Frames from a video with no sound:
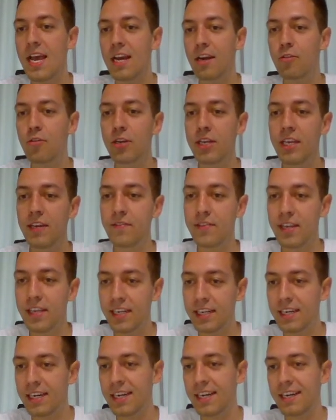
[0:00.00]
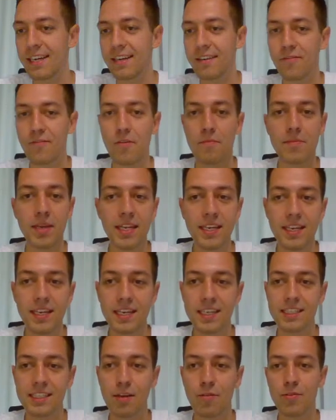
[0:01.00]
Good evening uh, from India.
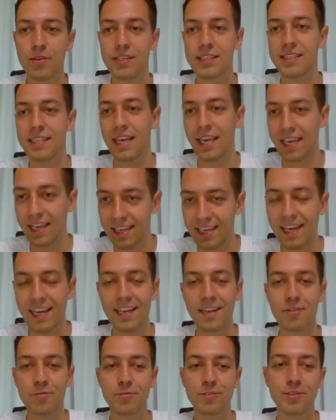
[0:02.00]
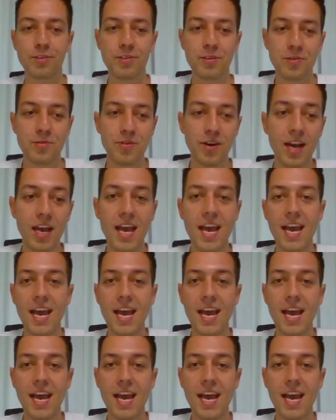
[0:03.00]
Someone is saying hello to you.